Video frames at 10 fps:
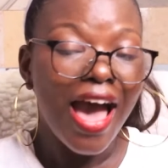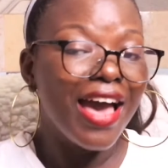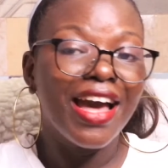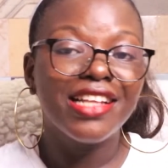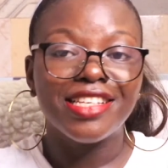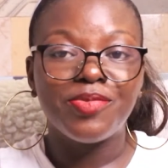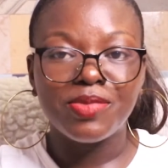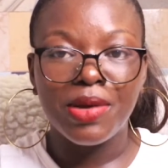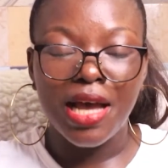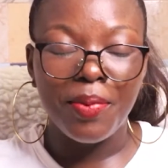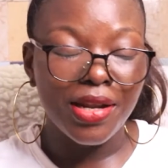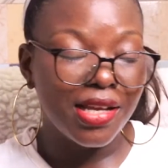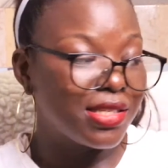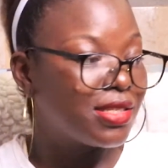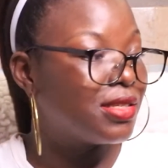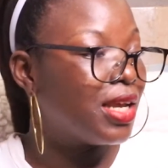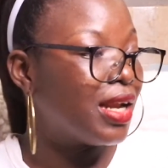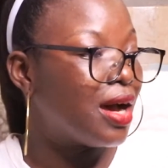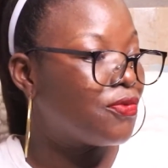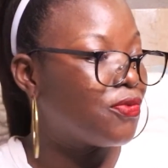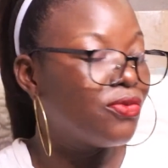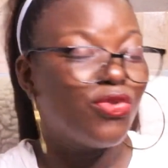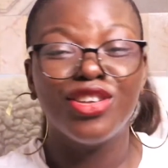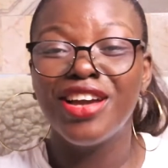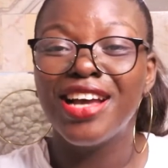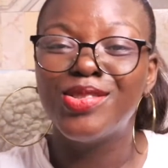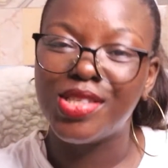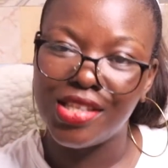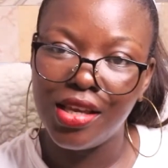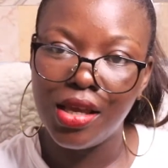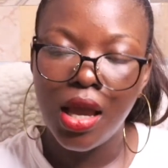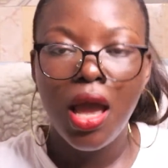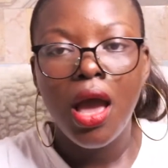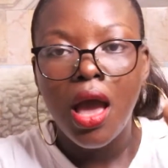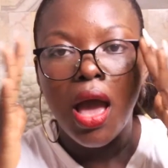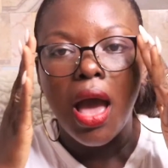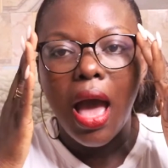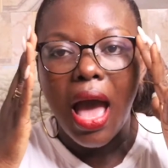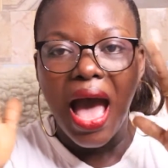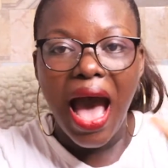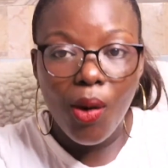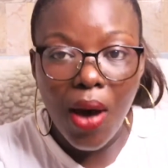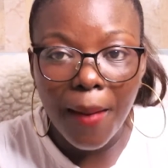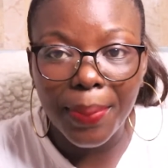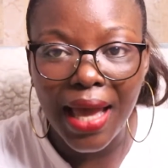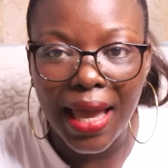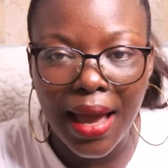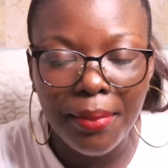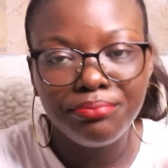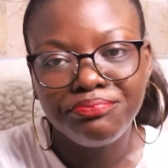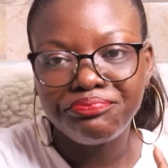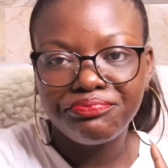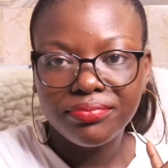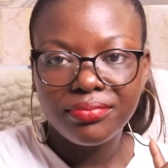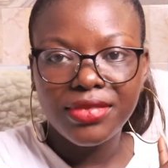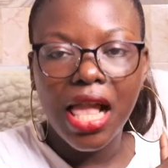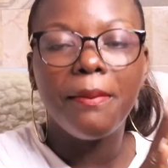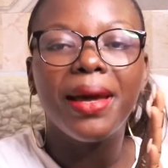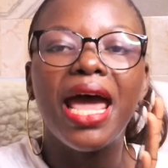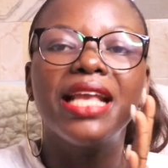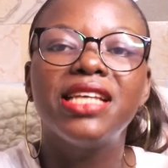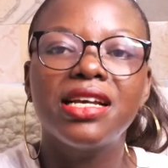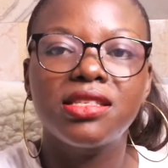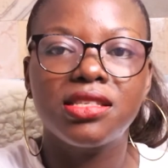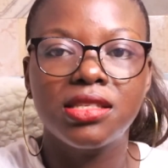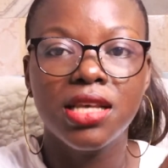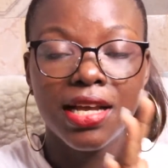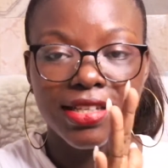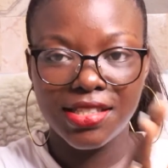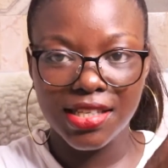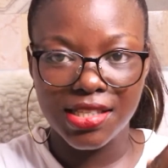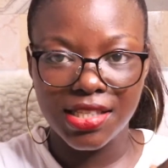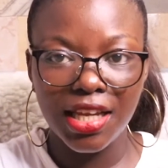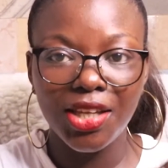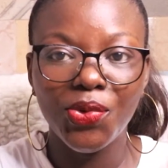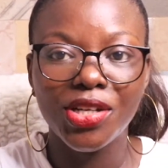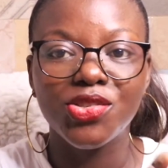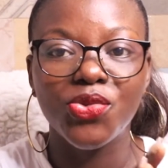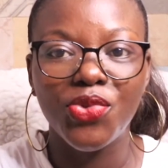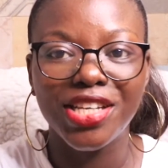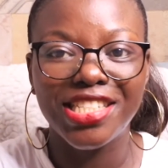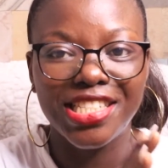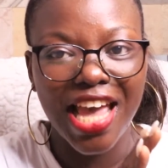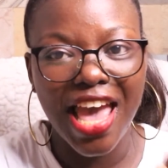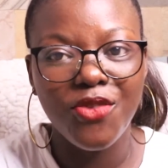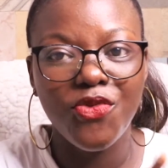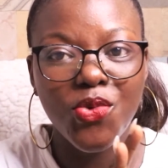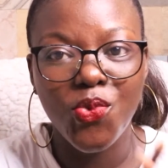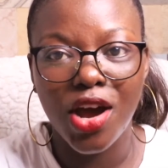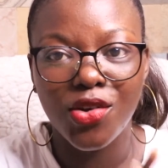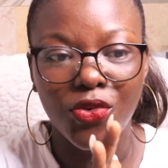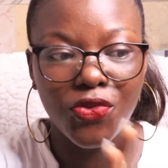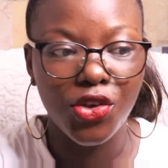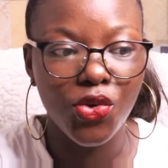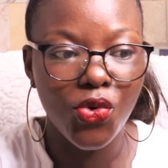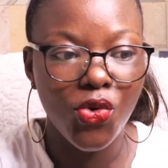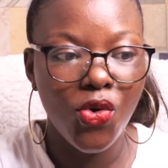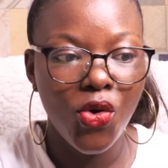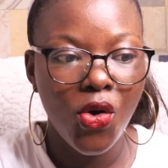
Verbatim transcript: I can't express my happiness enough for you guys to see how happy I am but I just sincerely want to wish every one of you